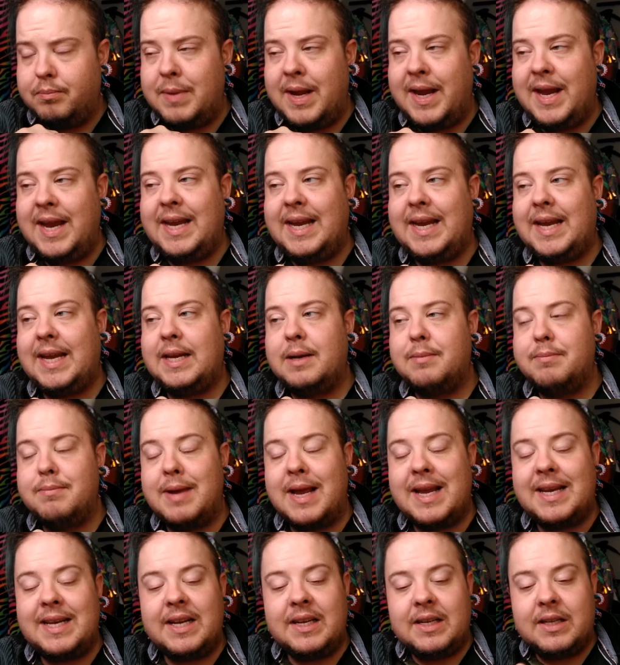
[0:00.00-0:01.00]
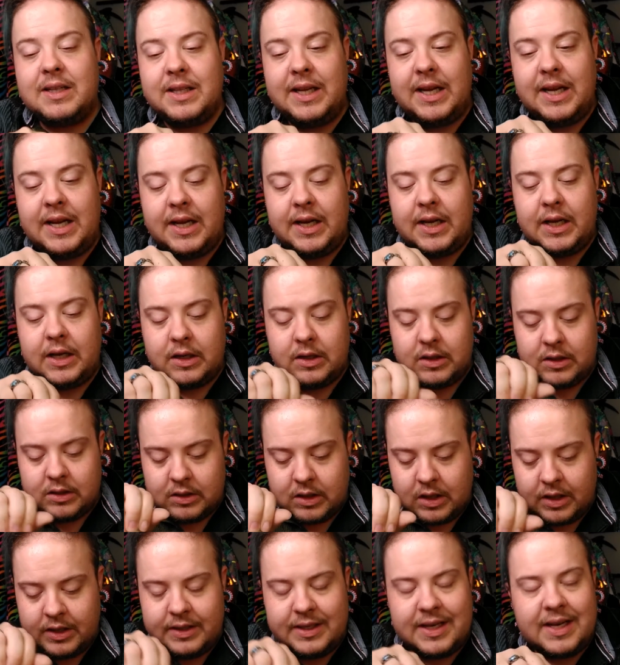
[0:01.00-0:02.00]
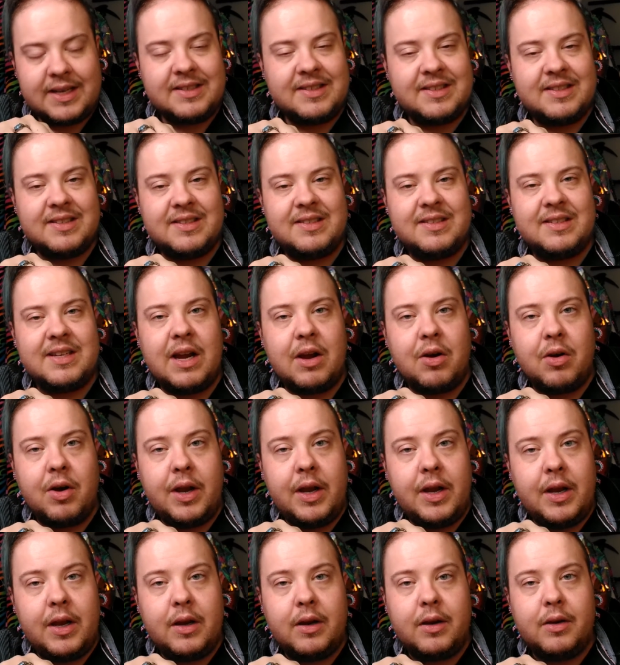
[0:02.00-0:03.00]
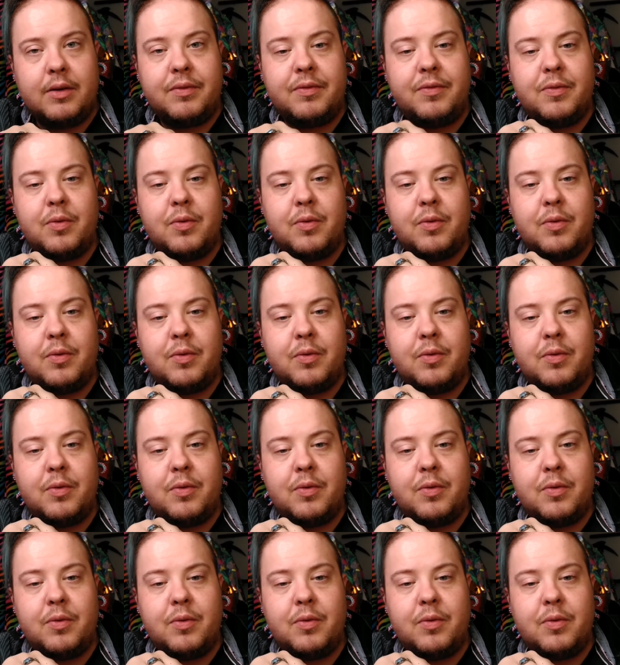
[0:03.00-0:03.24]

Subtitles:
make it medically unnecessary